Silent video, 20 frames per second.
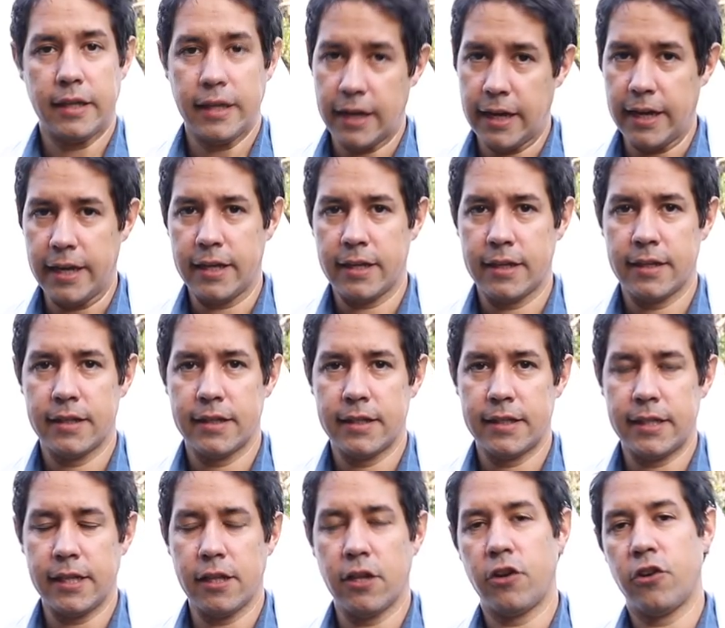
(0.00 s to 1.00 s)
G'day,
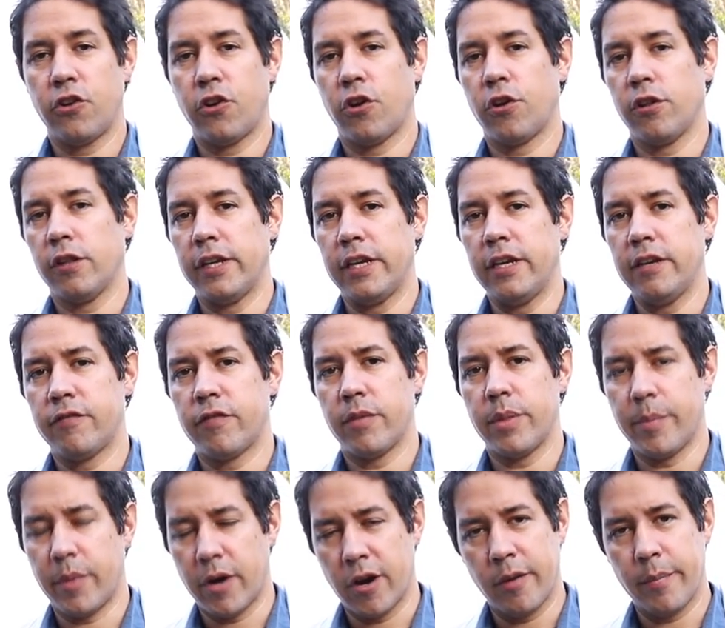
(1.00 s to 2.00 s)
Dylan O'Donnell here from
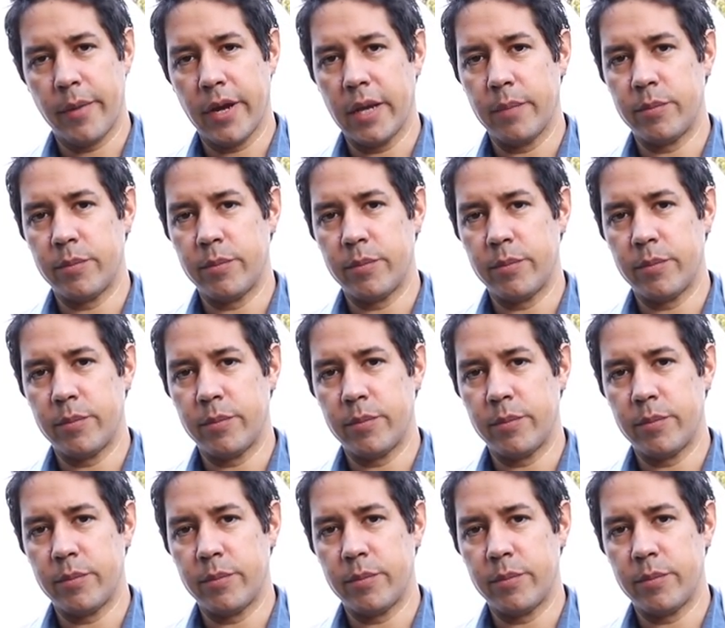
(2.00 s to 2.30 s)
the Byron Bay